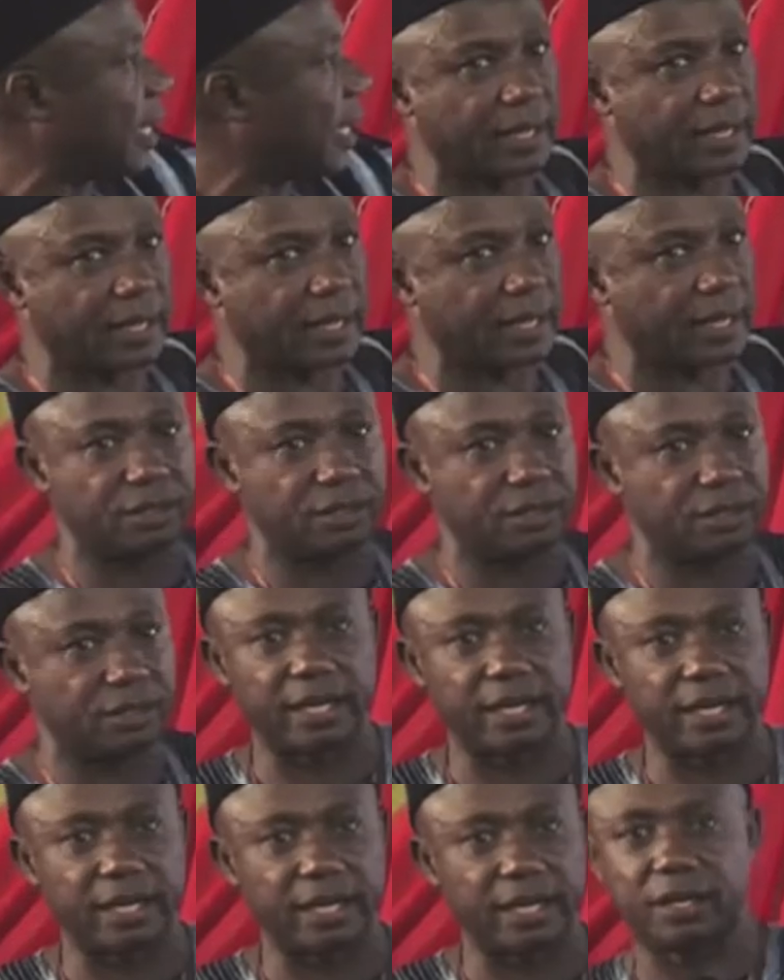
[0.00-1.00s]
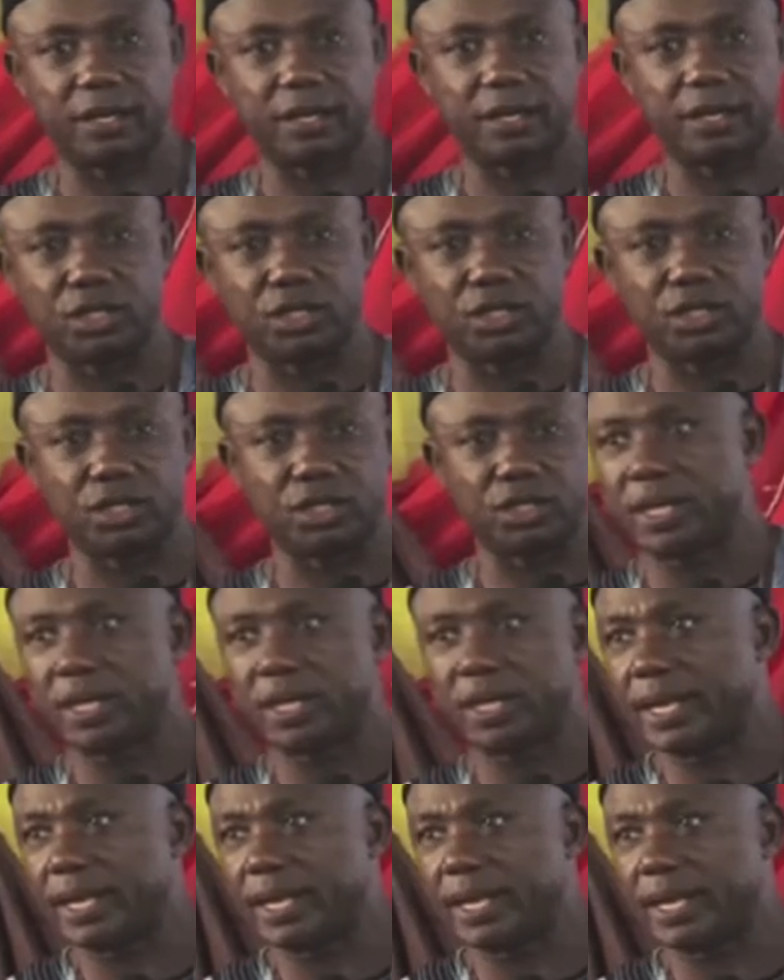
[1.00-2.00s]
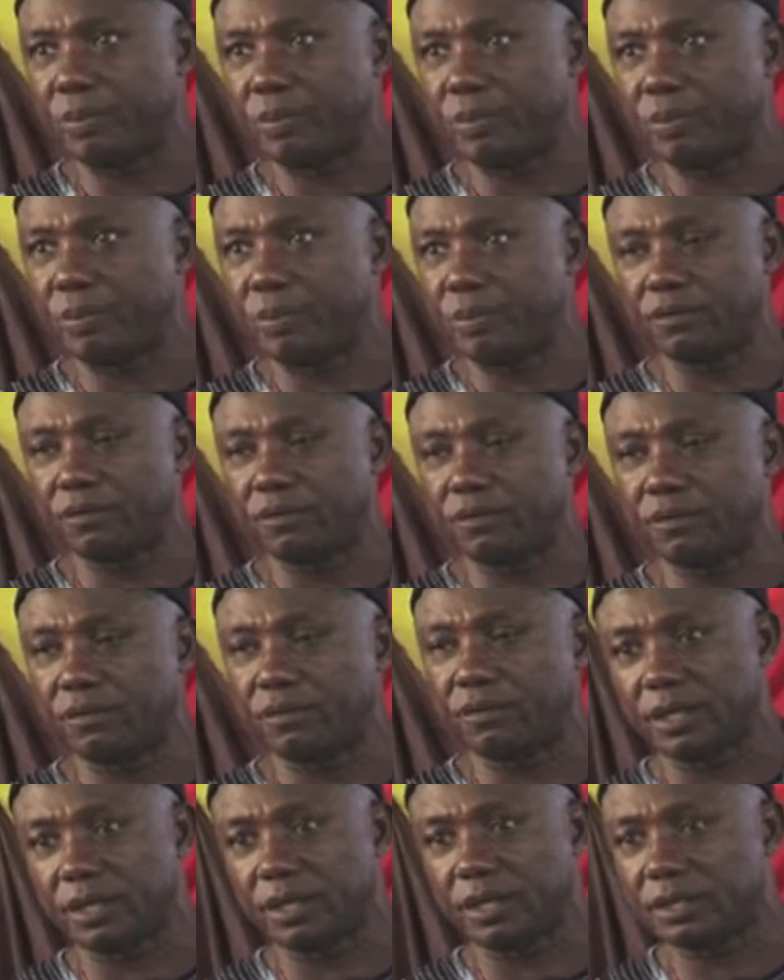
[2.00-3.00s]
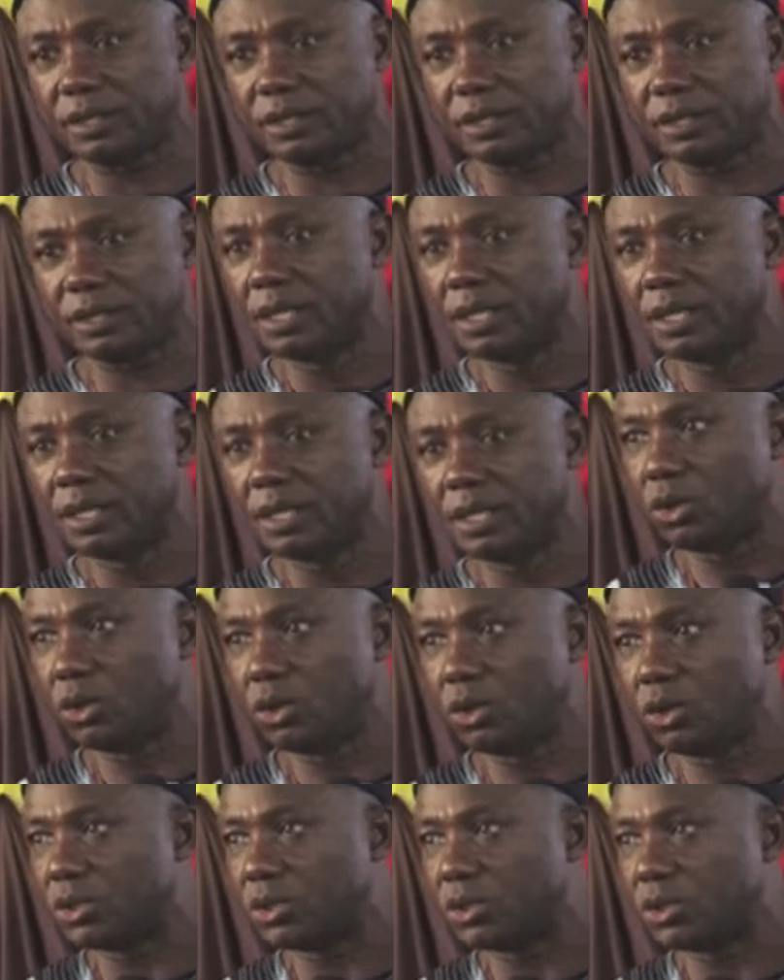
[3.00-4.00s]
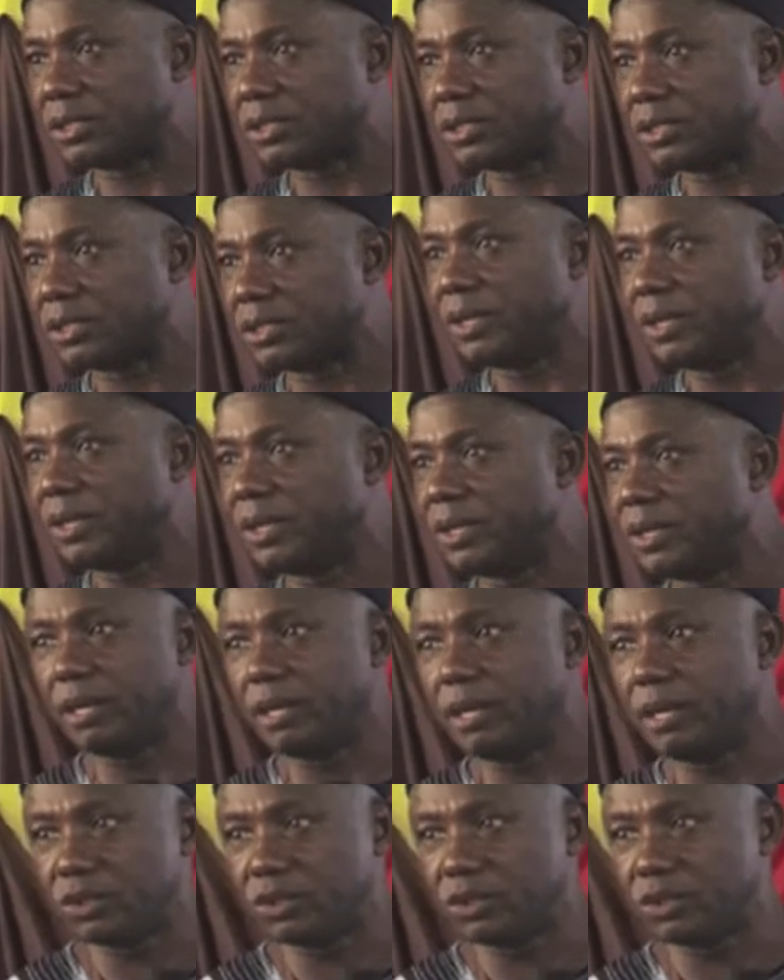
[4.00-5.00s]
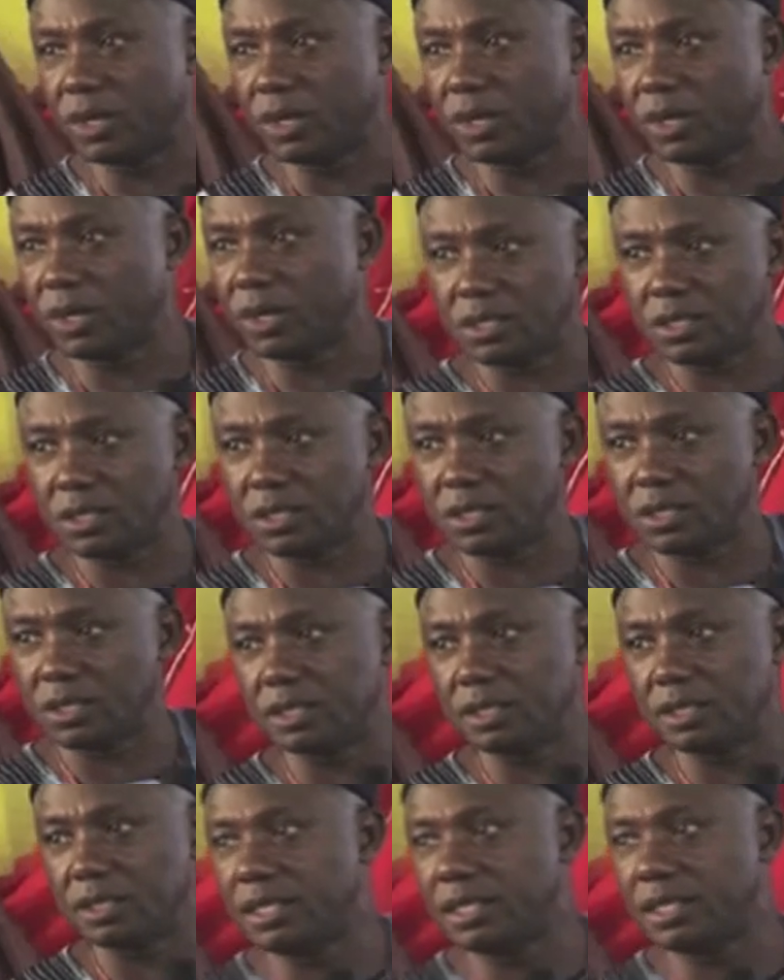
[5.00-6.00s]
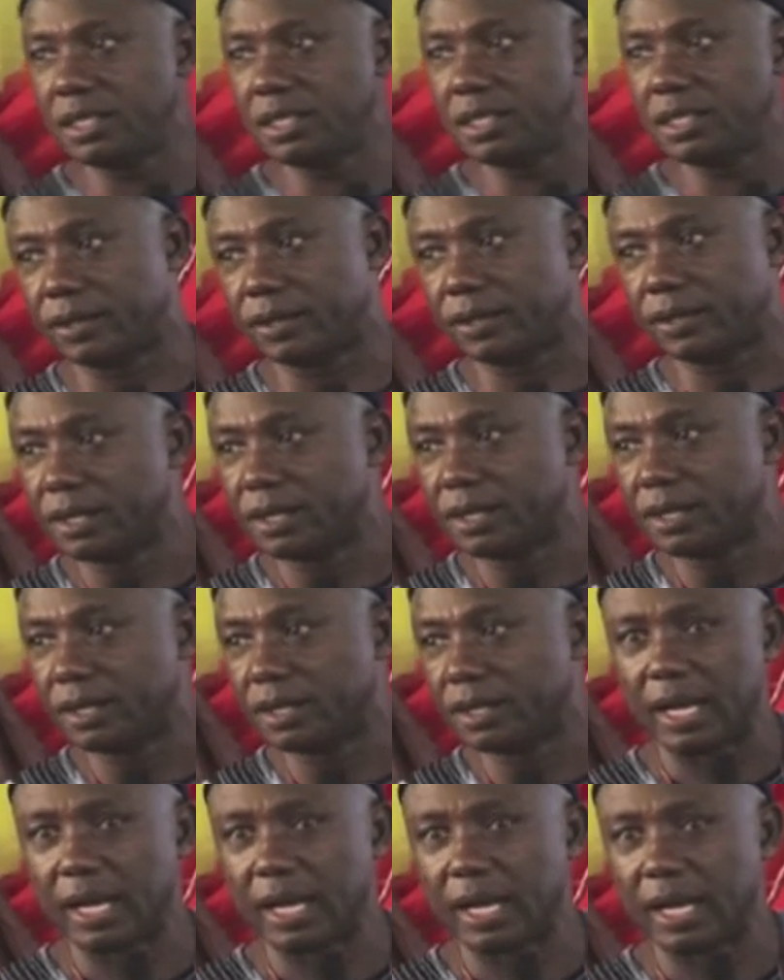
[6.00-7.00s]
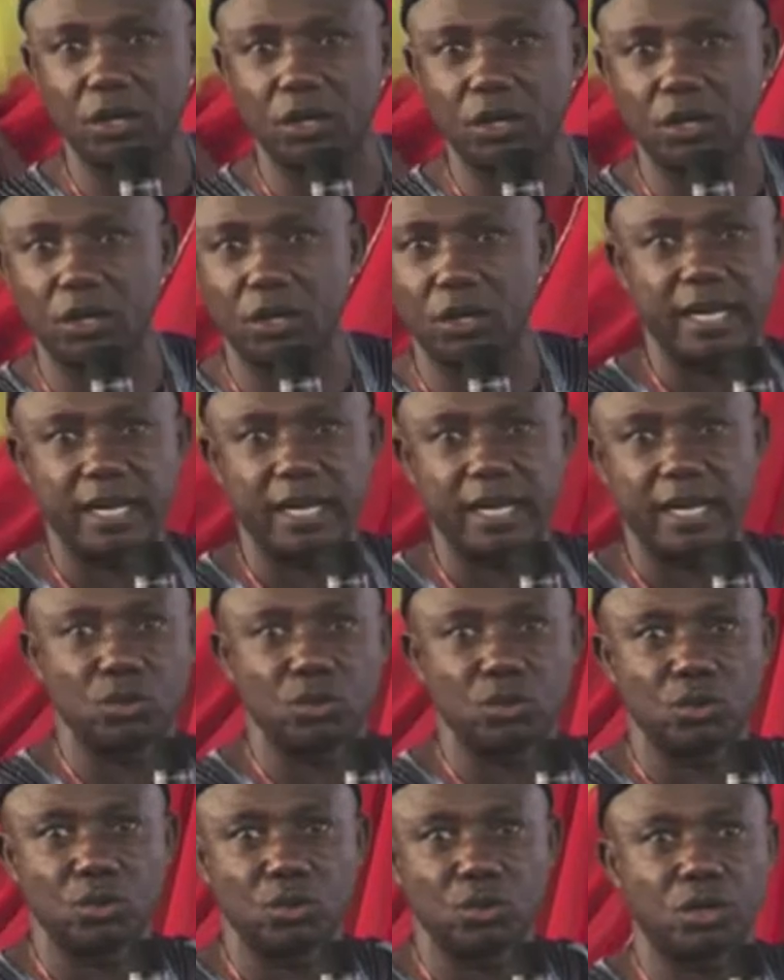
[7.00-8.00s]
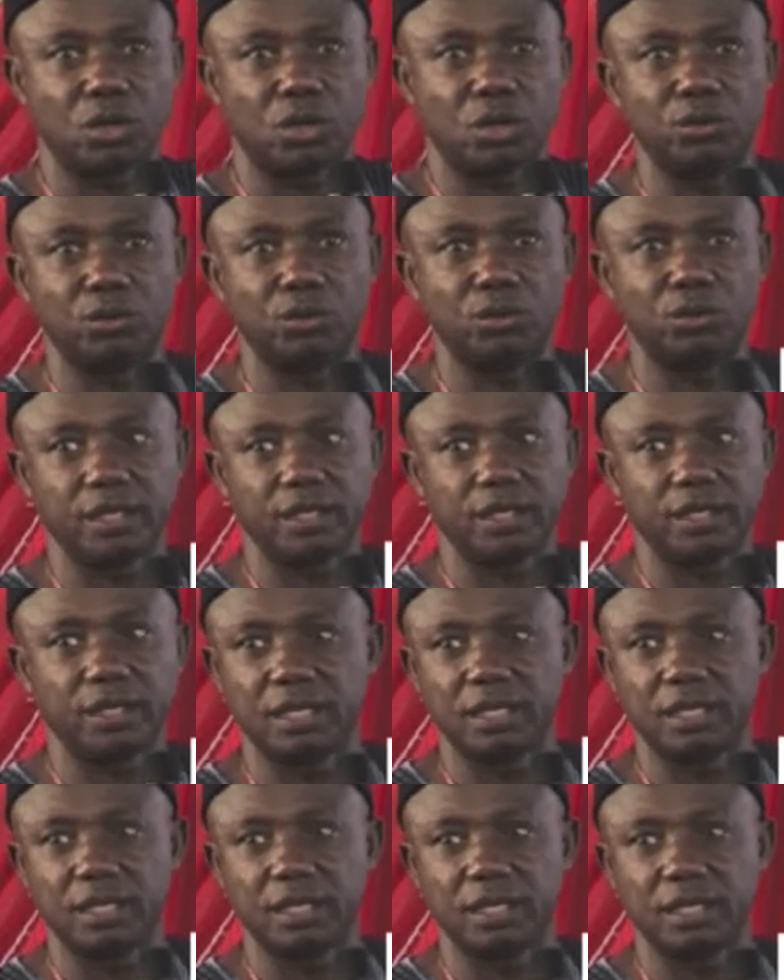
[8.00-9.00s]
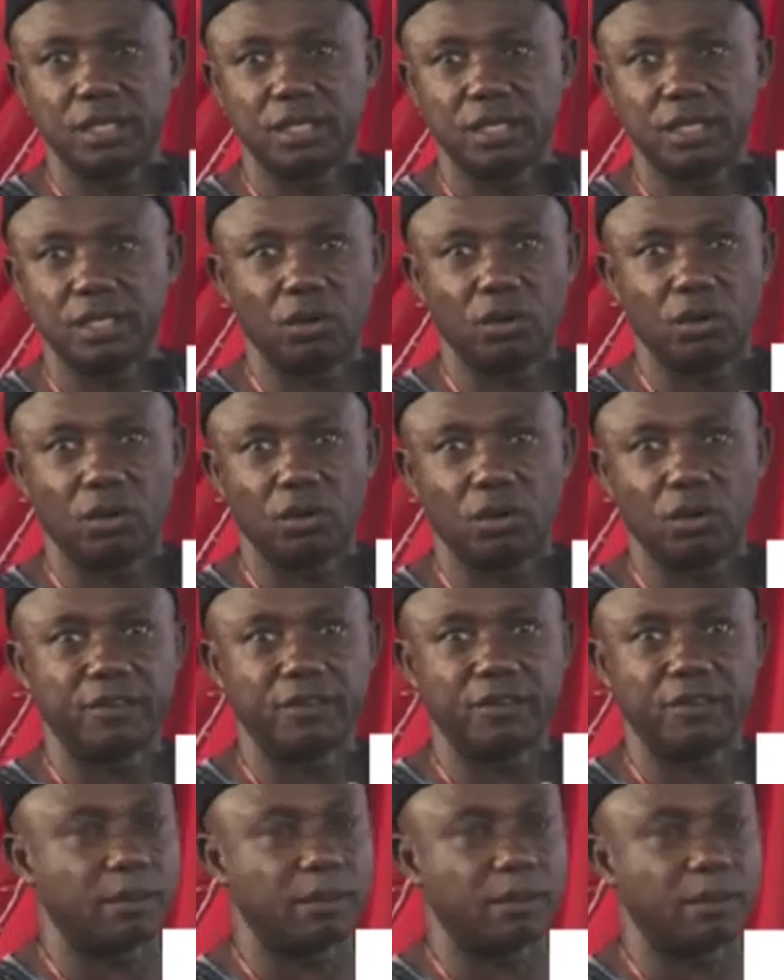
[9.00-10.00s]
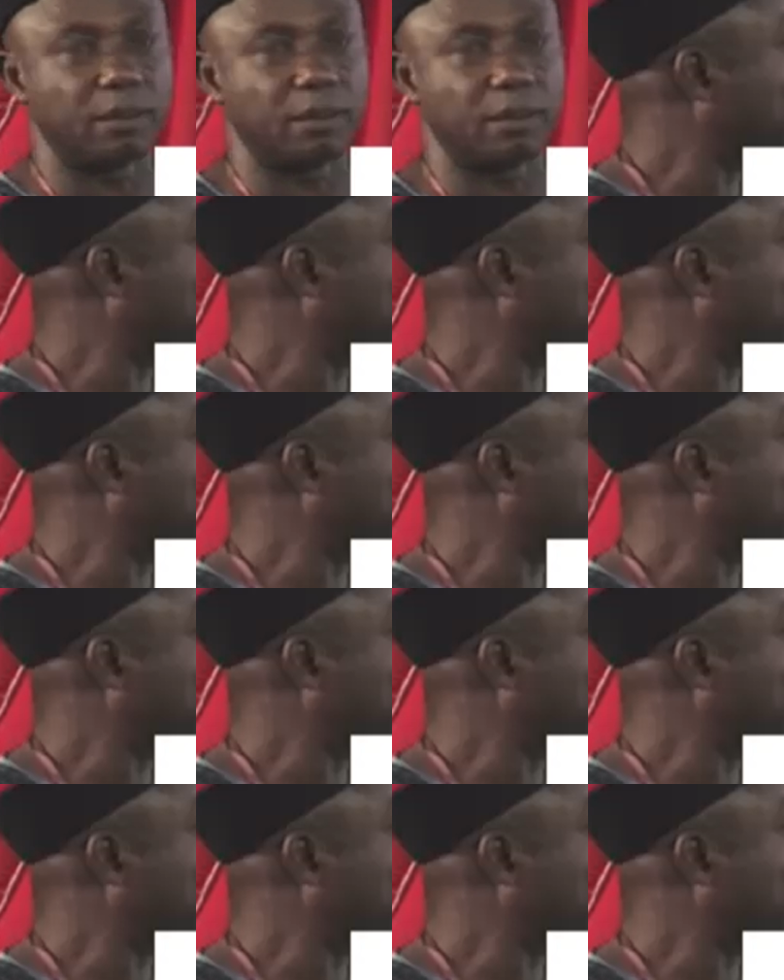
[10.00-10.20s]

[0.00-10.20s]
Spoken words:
like I said earlier, you will get a copy of all of this, those that submit an email, so you can study this in detail. I'm not going to try to walk through this, every step of the